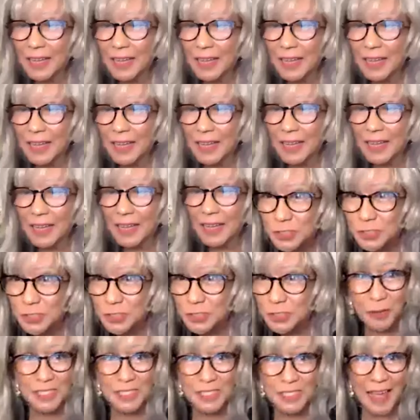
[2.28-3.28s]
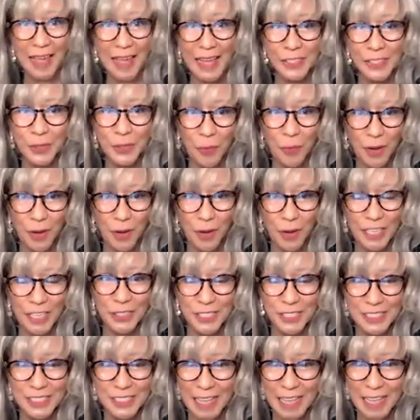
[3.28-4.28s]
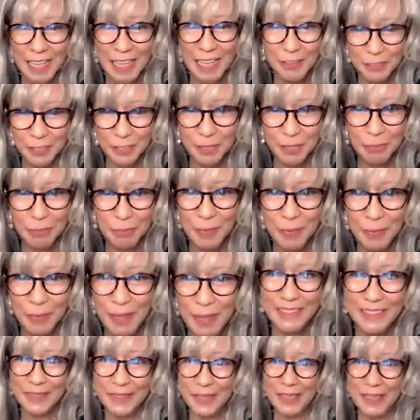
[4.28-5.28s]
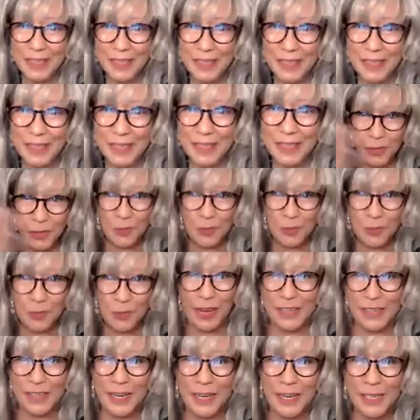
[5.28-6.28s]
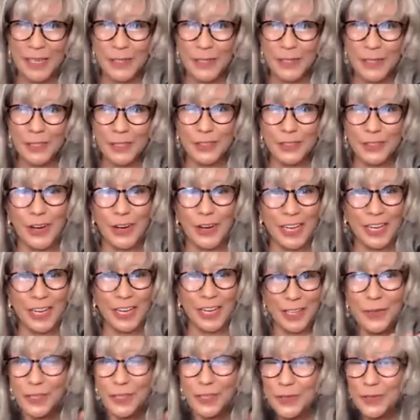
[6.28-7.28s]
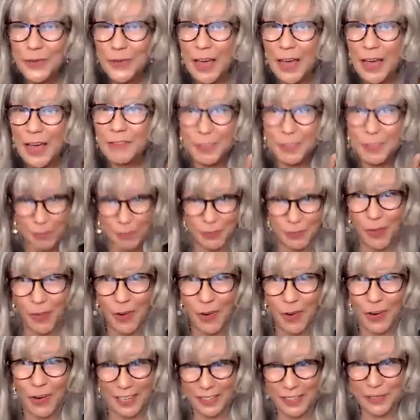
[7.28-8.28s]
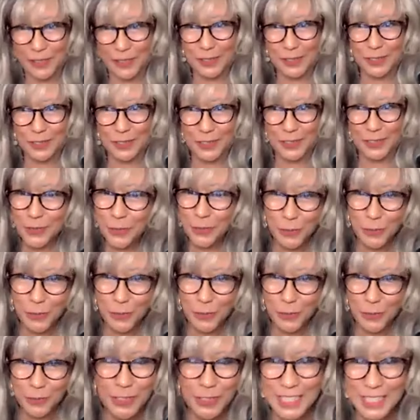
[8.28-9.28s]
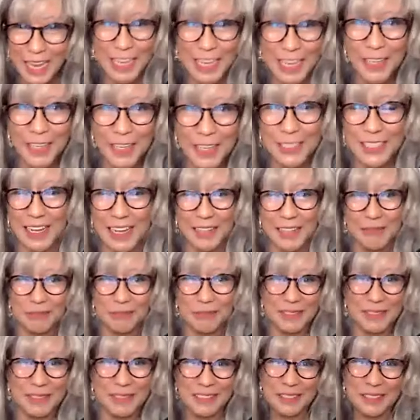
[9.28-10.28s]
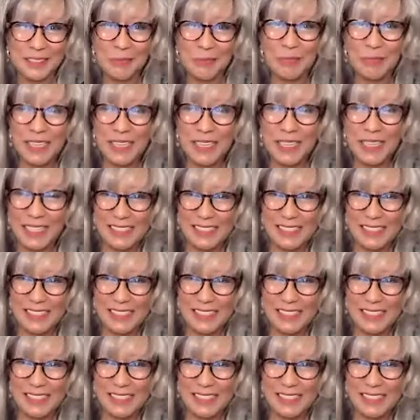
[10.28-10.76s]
Sharon was going to ask you questions after, but yes, we want to hear your story. You have the floor. You take your time, please.